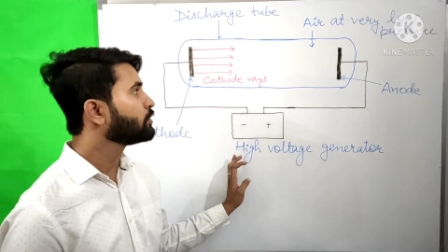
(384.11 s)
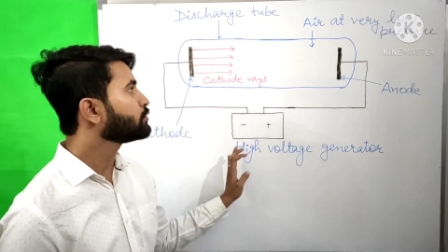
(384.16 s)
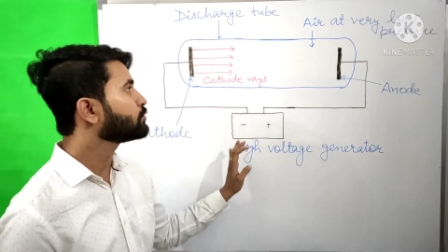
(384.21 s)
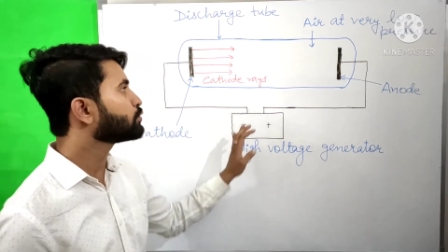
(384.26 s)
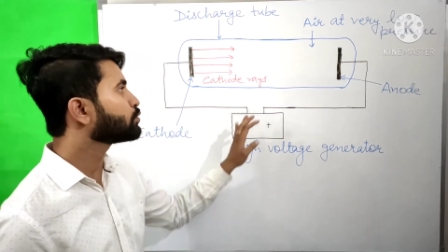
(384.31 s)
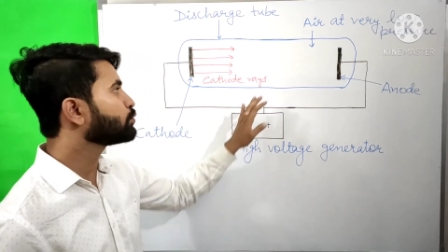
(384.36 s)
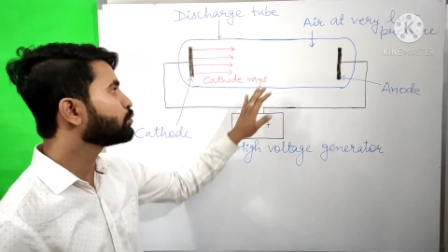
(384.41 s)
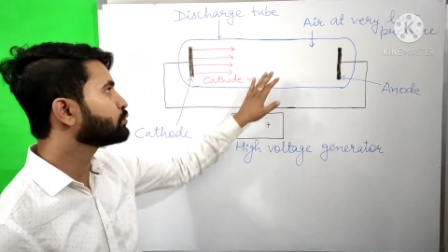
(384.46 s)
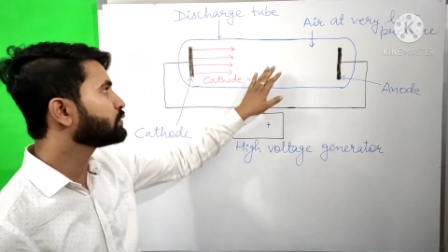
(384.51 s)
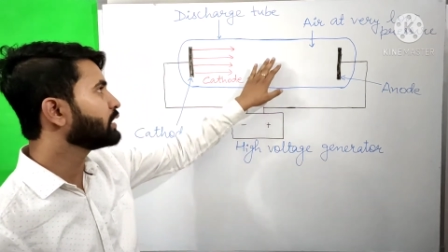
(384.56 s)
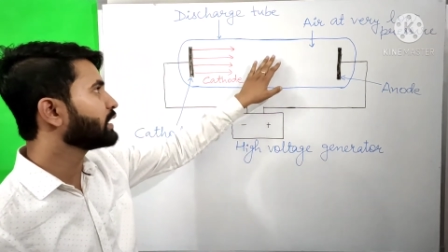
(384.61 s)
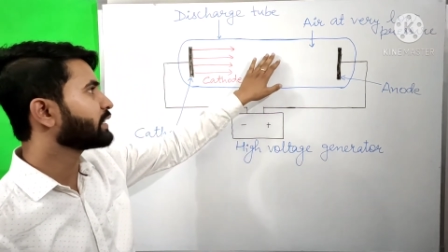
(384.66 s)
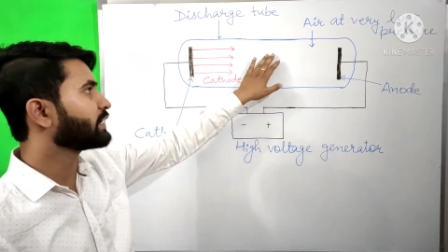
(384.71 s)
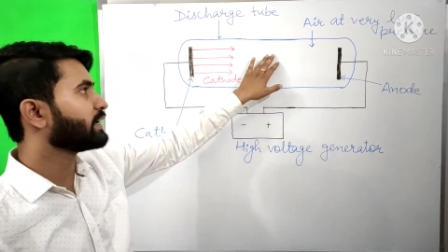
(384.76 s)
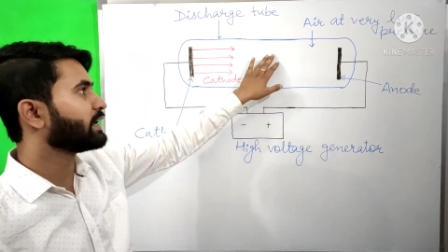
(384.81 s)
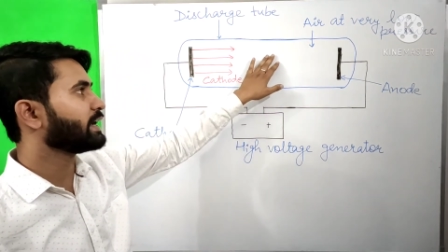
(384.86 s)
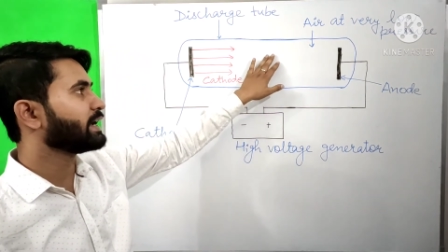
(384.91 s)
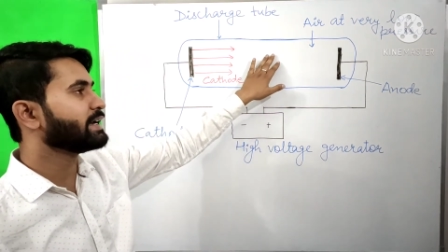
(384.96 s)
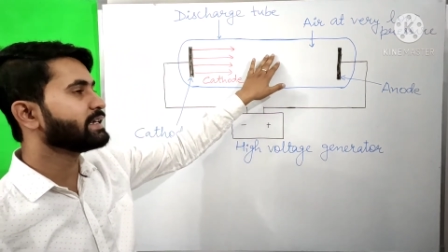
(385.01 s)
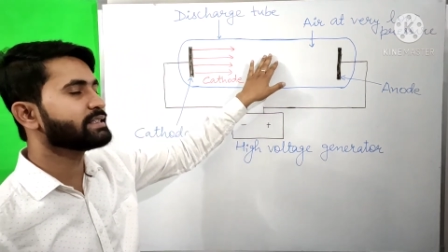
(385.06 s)
through the
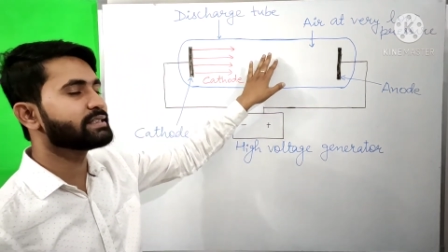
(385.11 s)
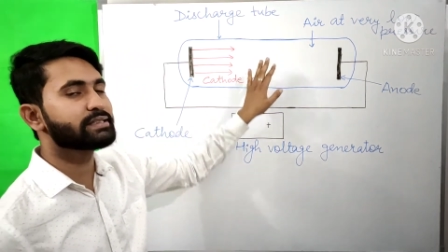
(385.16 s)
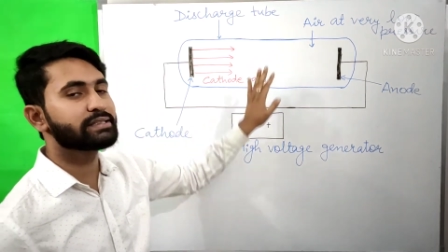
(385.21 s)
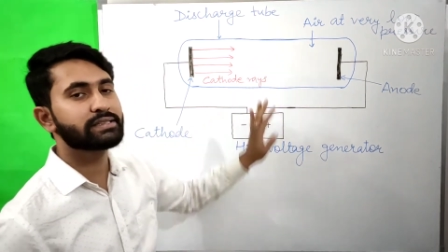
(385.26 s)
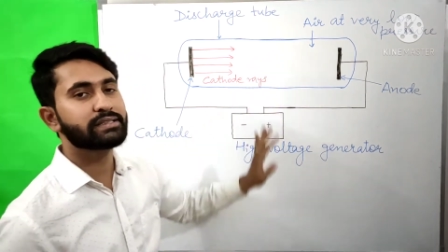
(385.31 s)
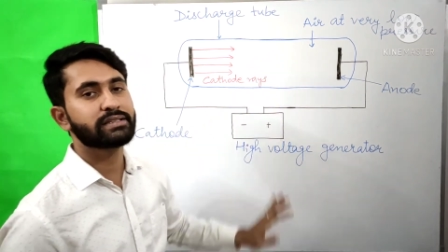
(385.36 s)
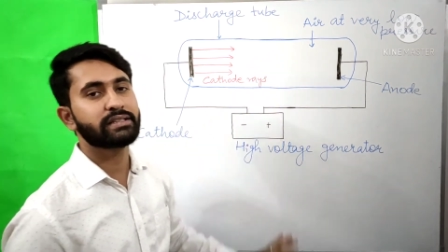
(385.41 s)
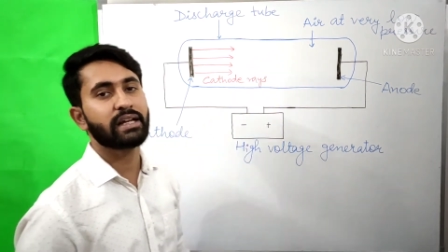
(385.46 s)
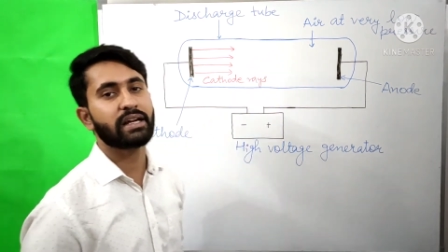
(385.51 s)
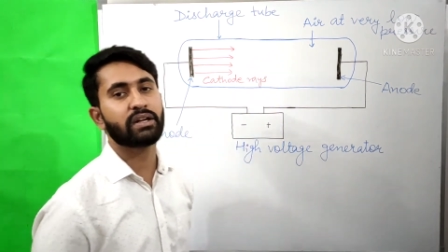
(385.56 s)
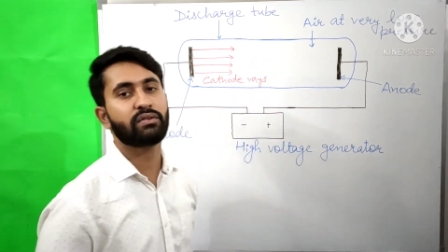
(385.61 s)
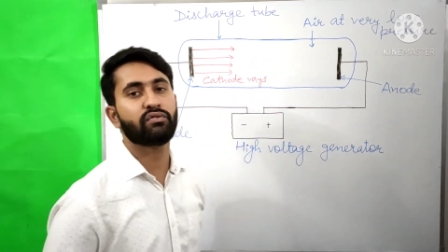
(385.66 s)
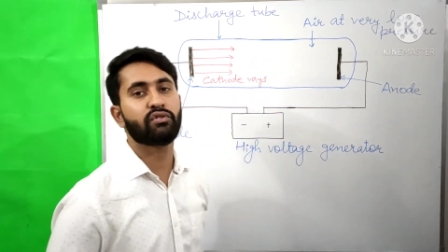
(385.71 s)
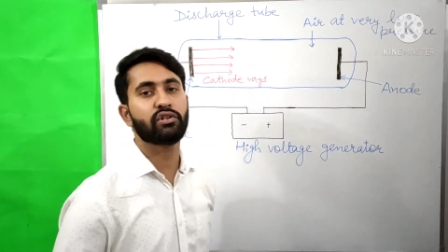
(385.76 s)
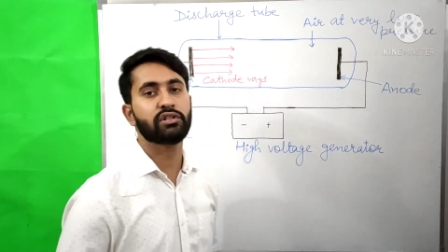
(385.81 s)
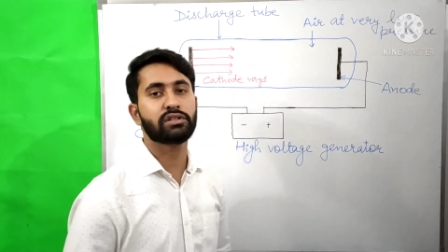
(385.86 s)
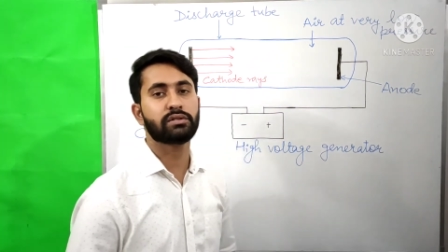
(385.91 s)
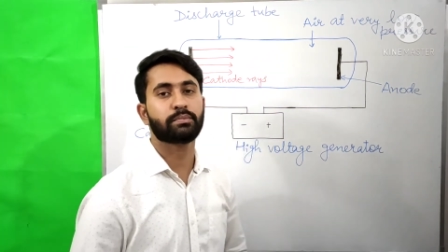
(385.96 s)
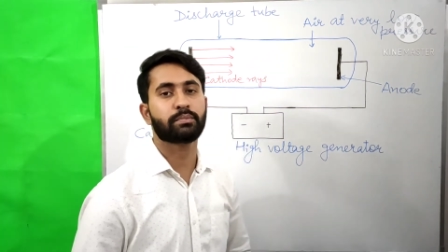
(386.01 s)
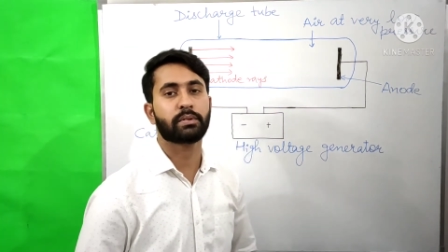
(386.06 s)
gas that
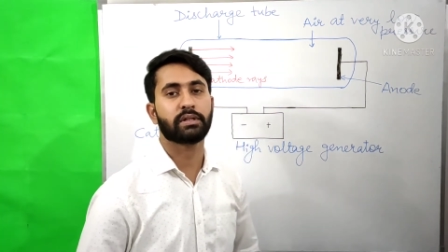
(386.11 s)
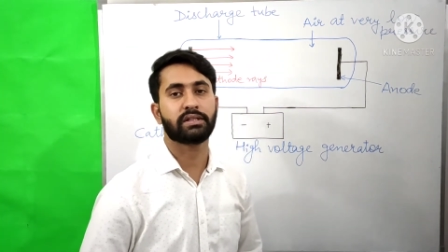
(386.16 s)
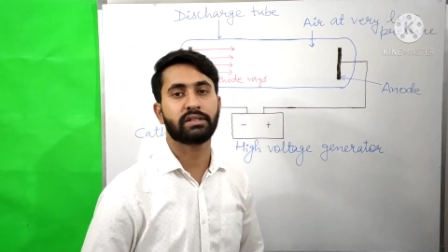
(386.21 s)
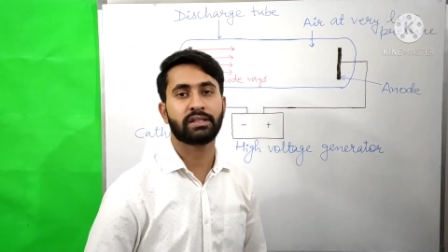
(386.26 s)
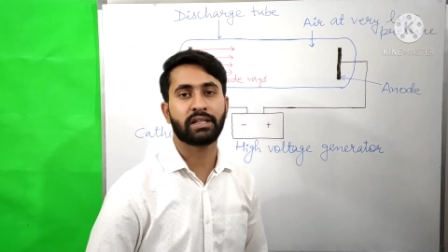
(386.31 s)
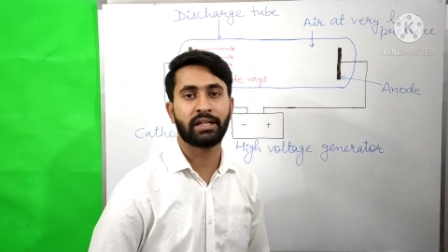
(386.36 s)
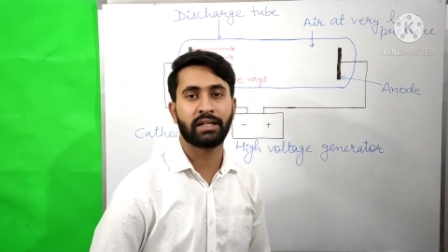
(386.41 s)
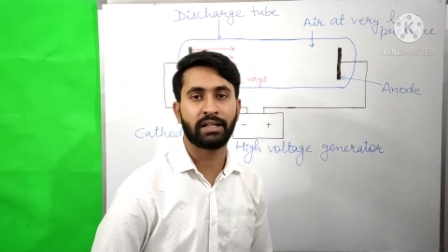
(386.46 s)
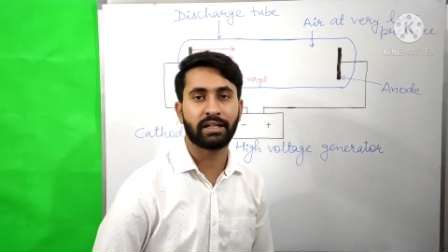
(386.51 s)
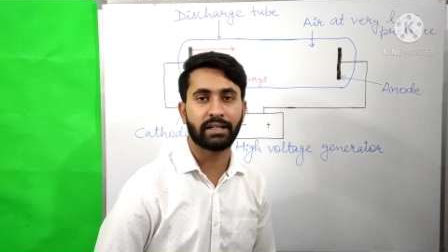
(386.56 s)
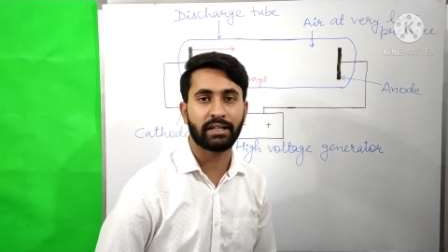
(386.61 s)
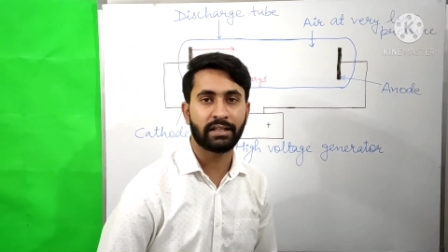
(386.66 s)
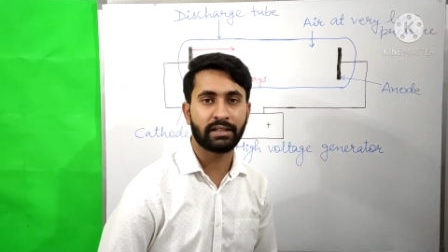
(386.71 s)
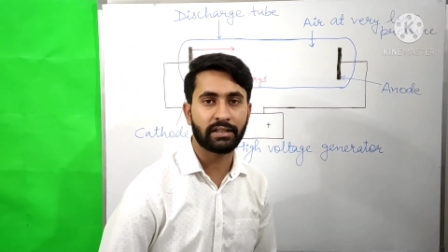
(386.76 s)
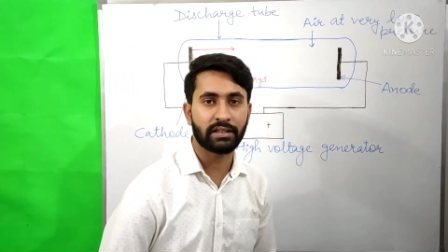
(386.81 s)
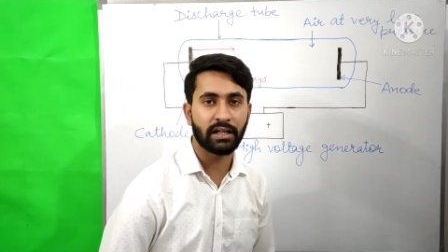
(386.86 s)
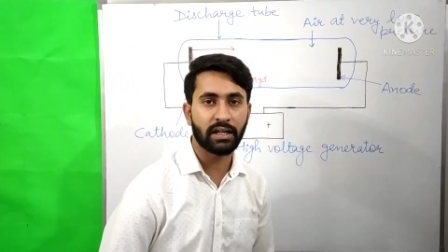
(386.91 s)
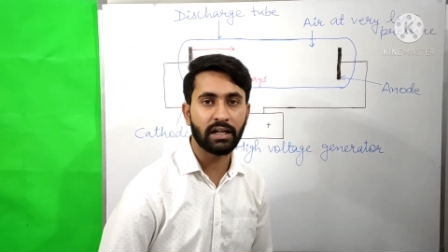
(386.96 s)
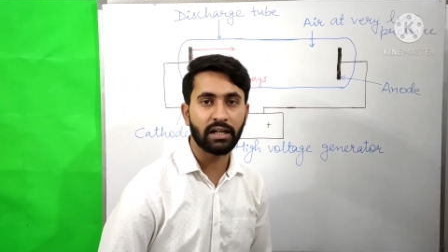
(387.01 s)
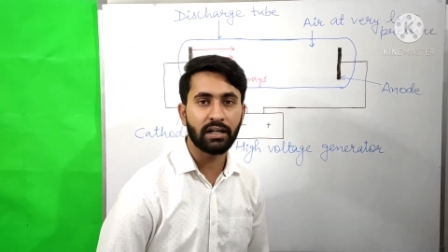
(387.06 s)
was present in
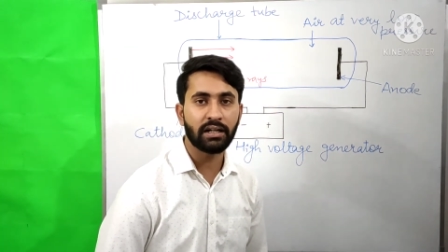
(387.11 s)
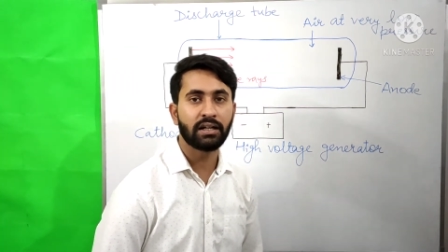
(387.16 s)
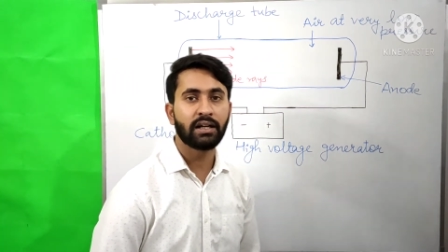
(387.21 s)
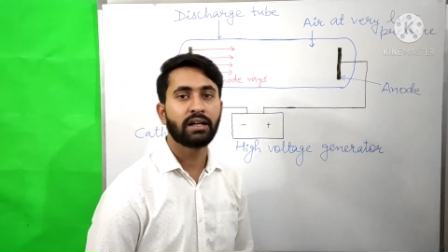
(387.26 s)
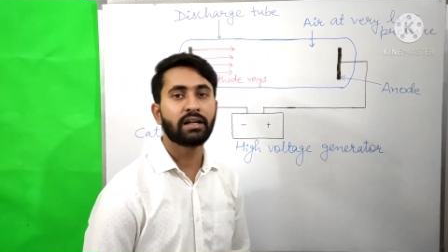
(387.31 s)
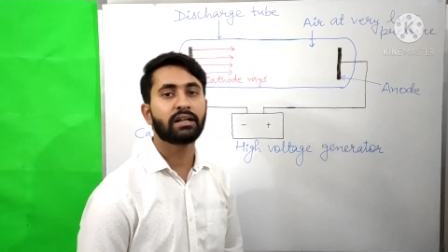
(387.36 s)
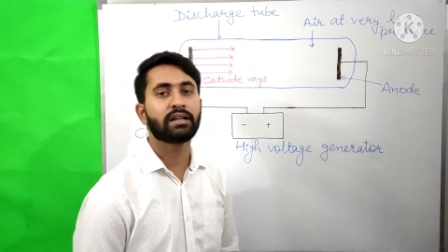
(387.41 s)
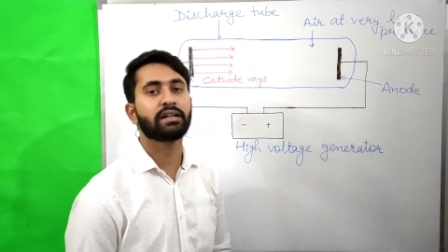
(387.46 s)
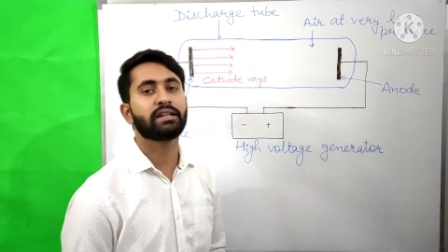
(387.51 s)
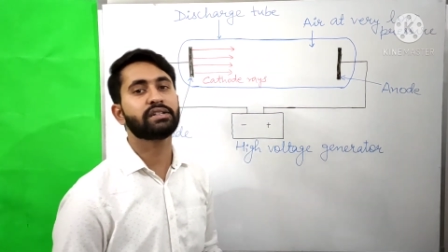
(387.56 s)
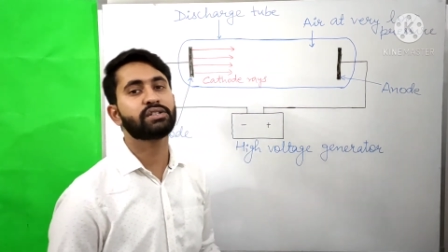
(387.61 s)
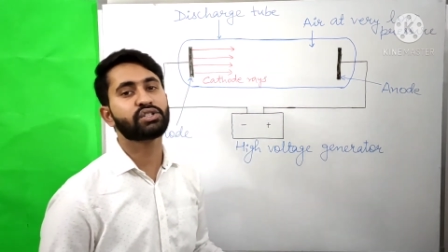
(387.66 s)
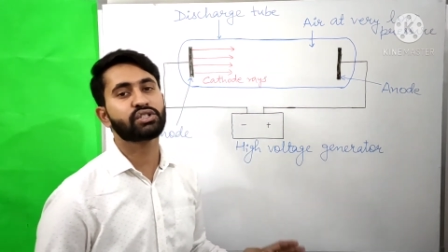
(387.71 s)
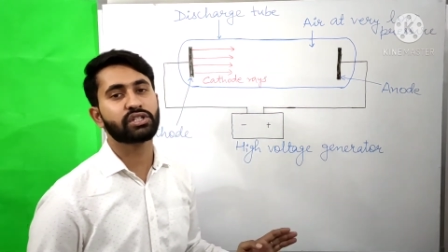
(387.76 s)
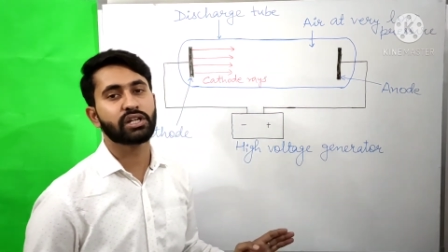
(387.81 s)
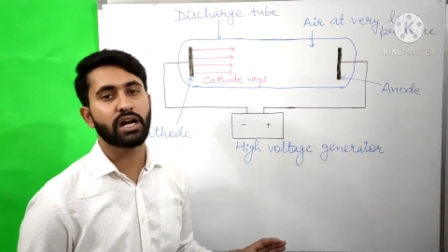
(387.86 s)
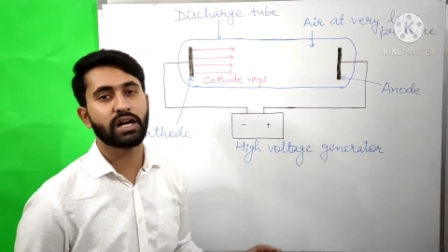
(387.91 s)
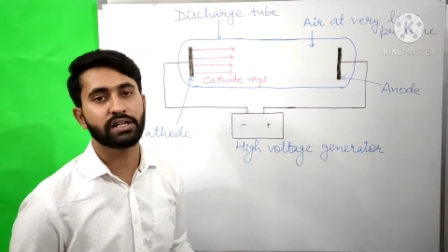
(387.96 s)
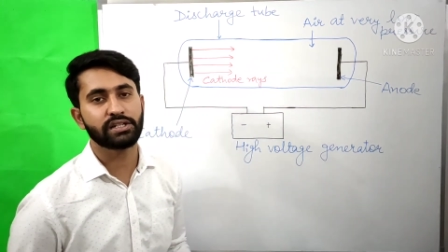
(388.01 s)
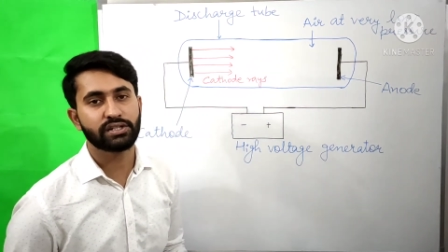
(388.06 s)
the
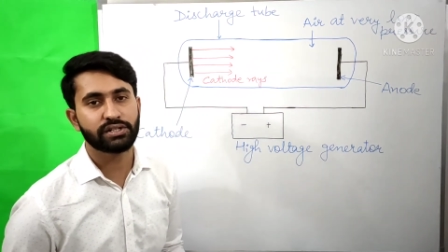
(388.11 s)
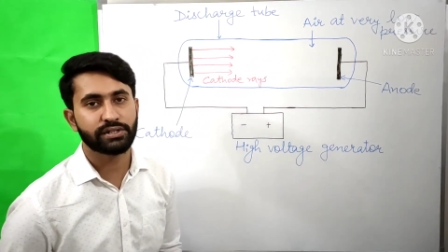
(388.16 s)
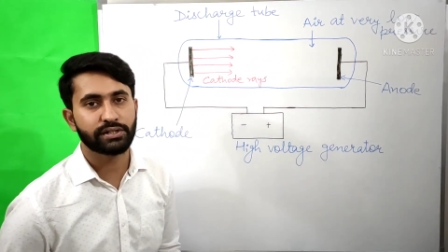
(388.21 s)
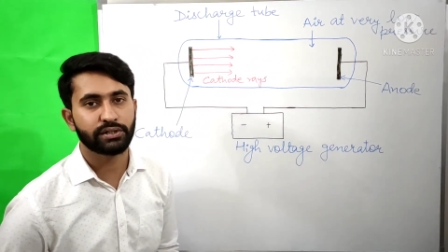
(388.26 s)
discharge